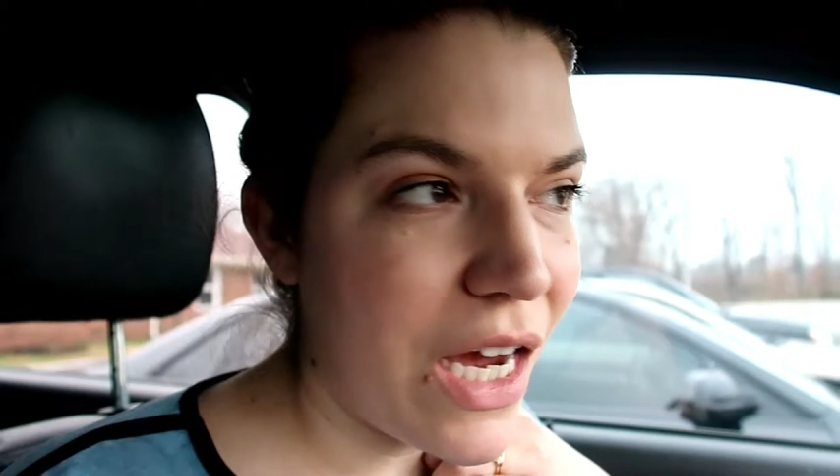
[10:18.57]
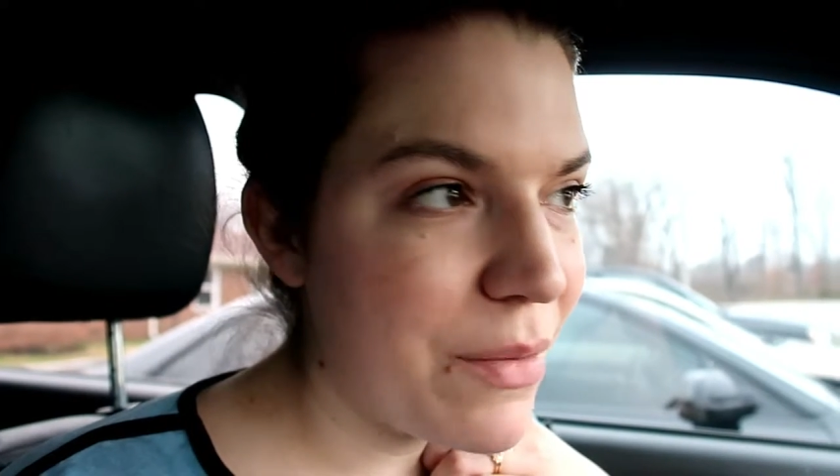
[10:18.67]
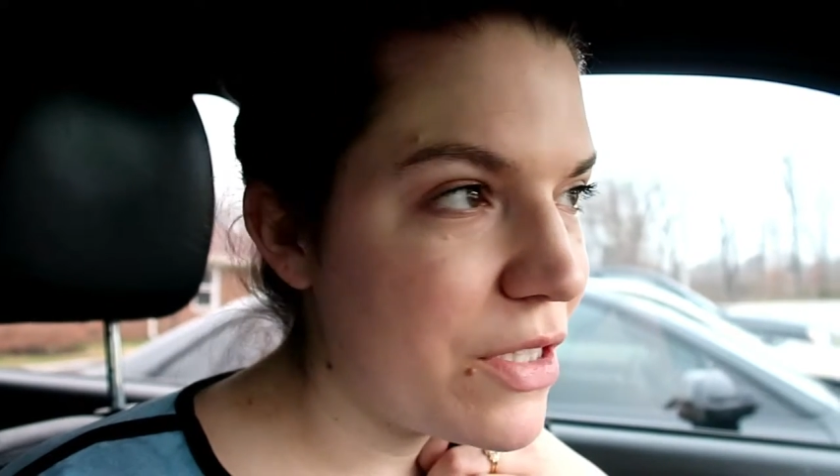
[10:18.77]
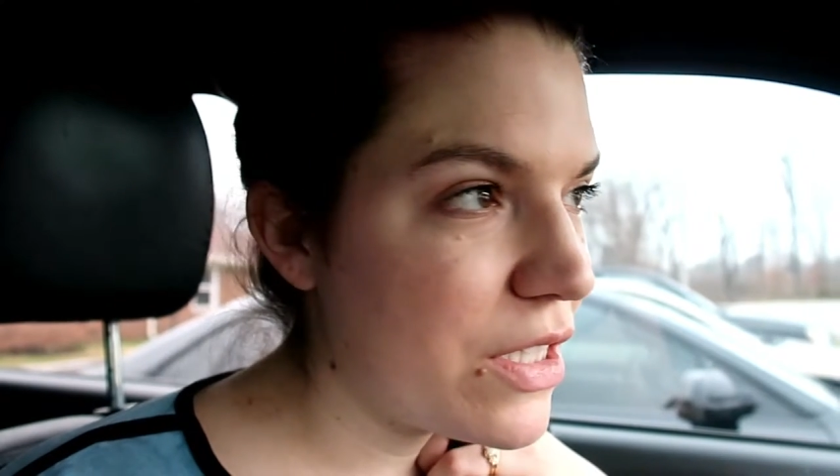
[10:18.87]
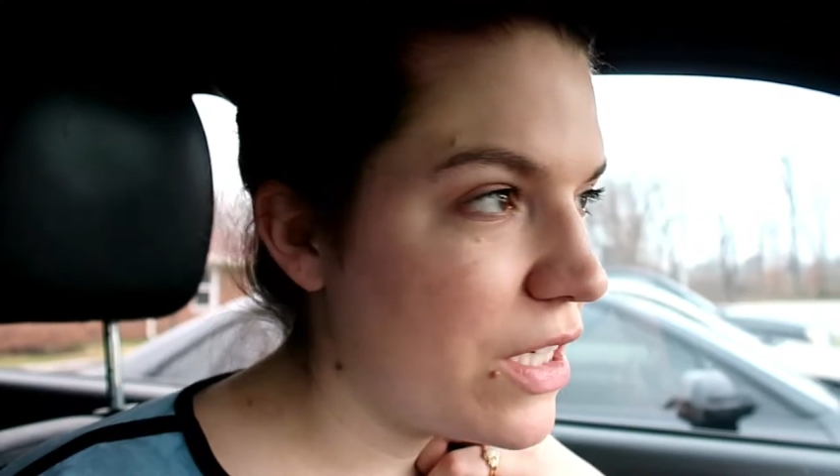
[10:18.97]

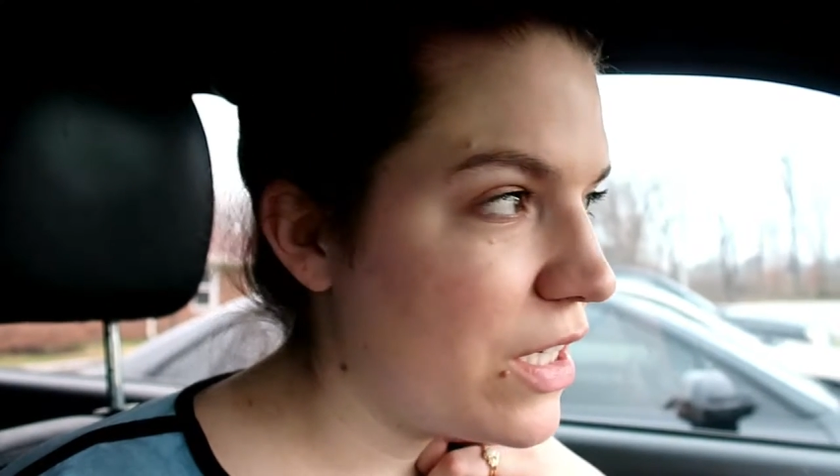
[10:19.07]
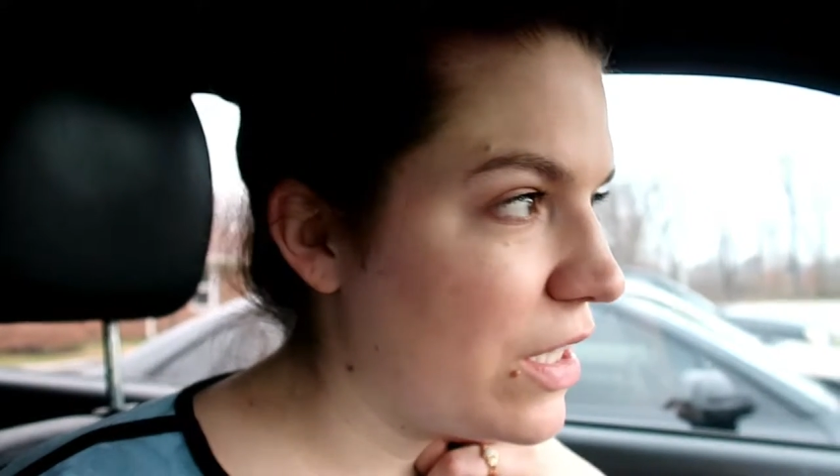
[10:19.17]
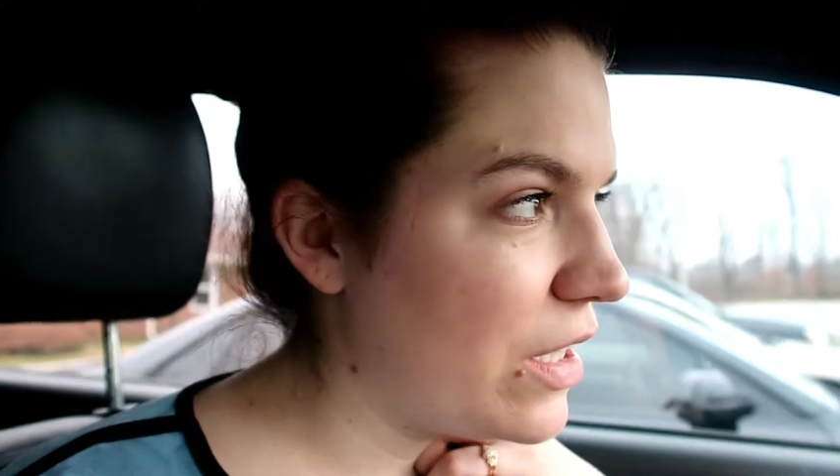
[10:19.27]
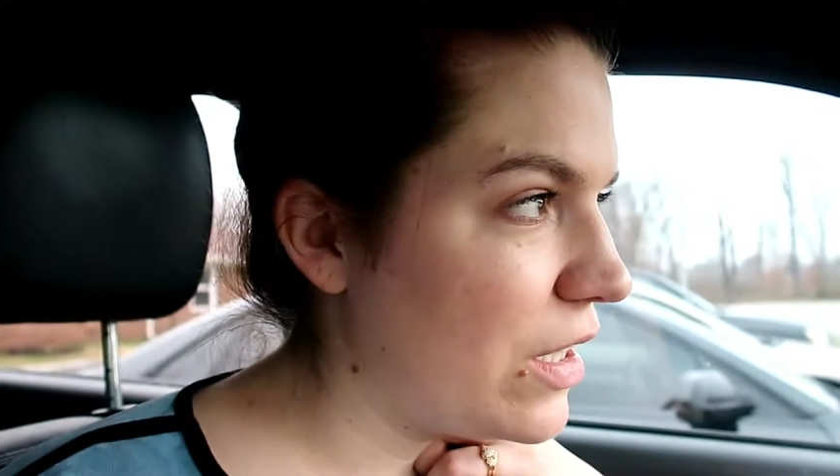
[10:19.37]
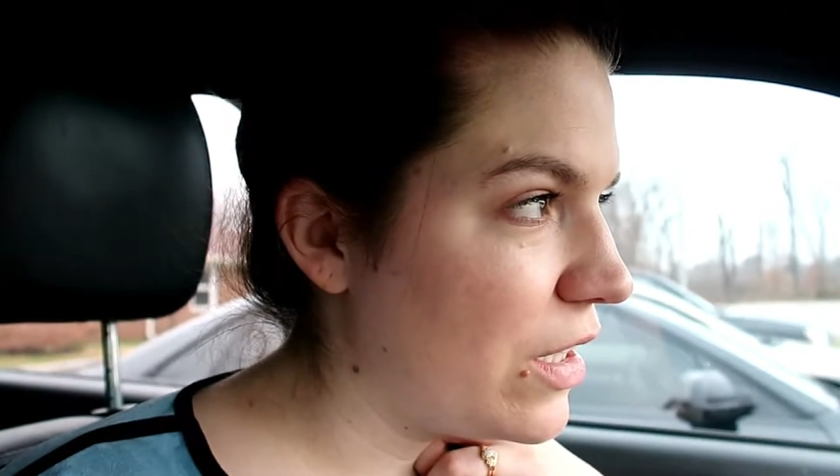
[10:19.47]
I'm just
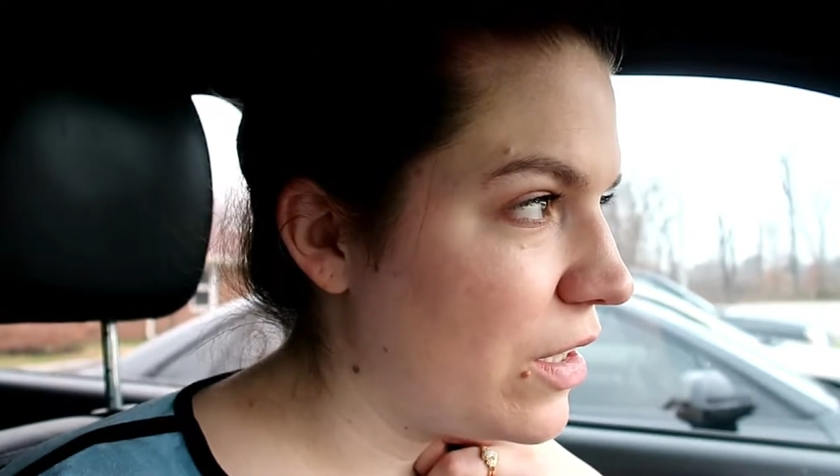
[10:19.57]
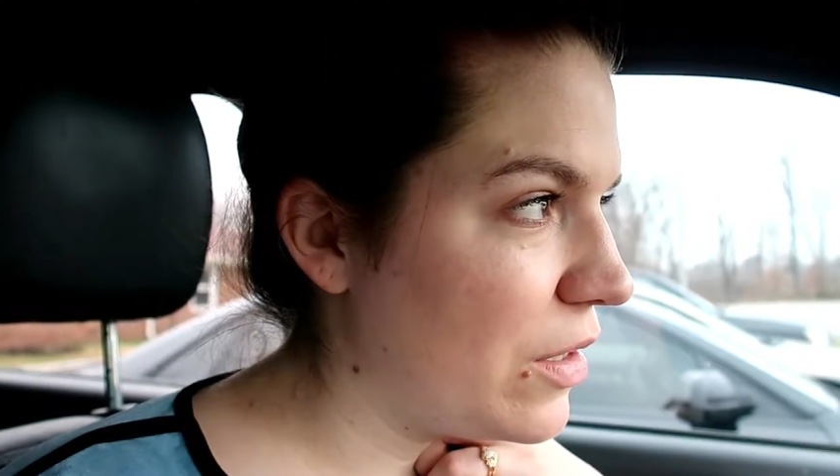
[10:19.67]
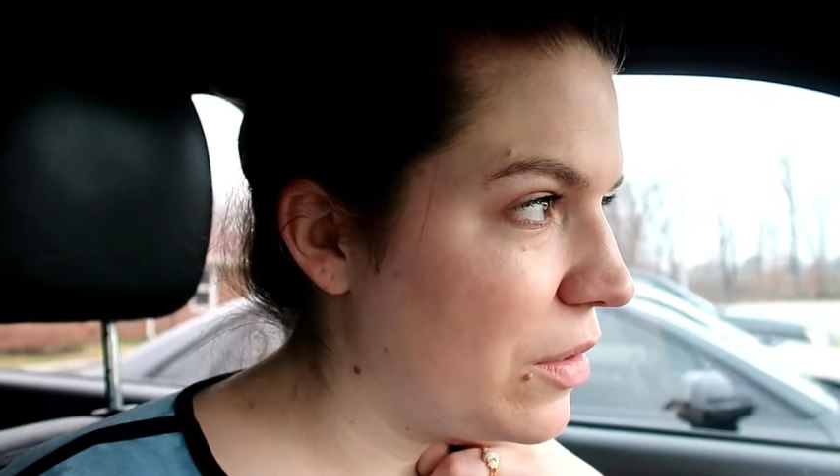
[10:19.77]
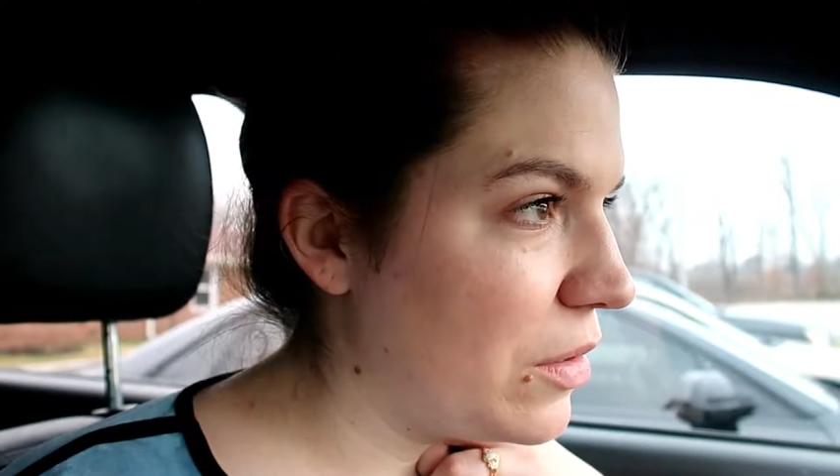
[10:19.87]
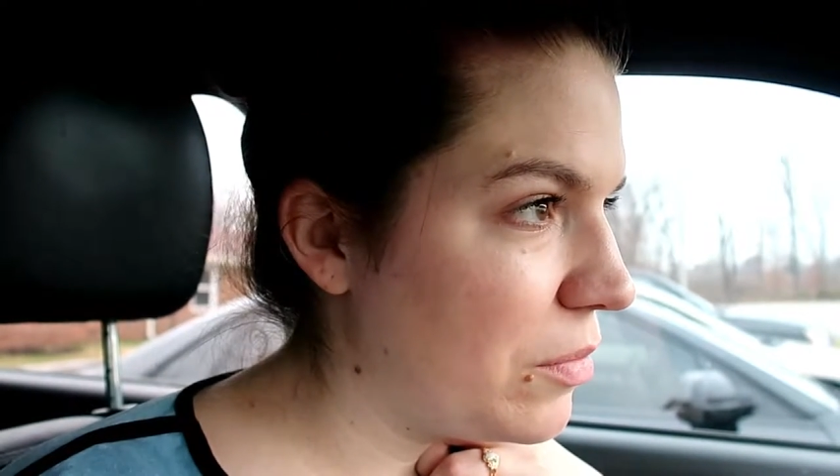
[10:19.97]

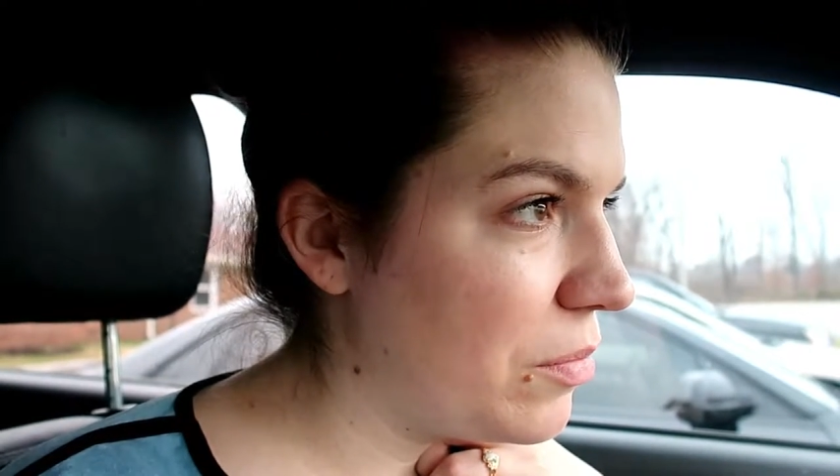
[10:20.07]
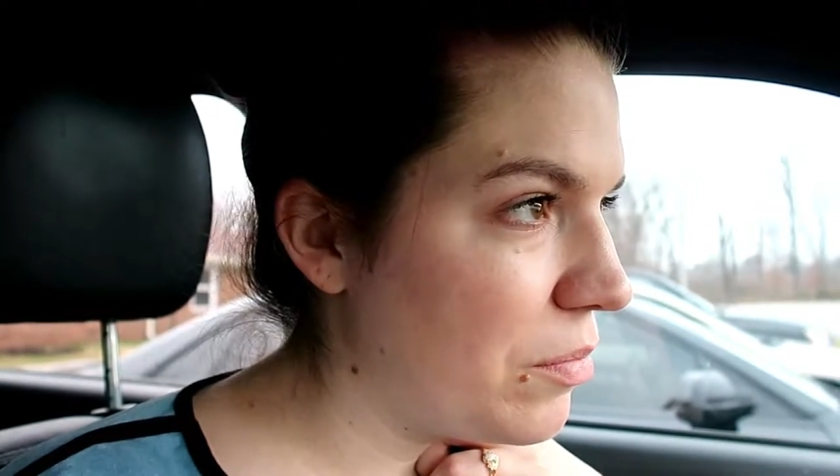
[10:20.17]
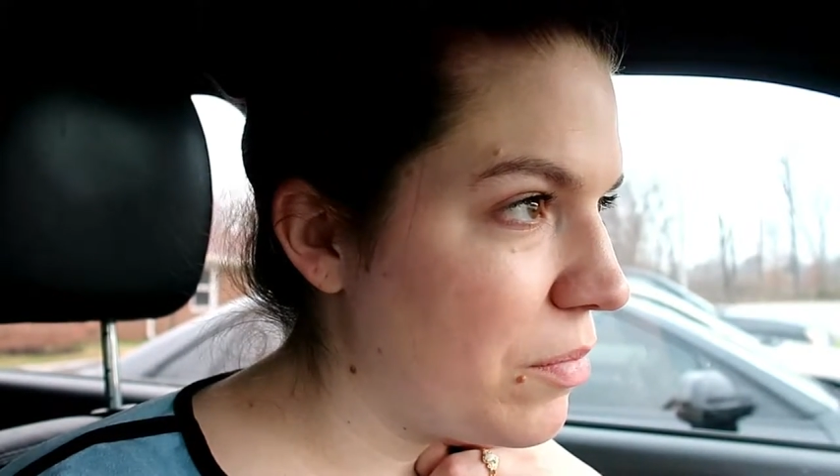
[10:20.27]
gonna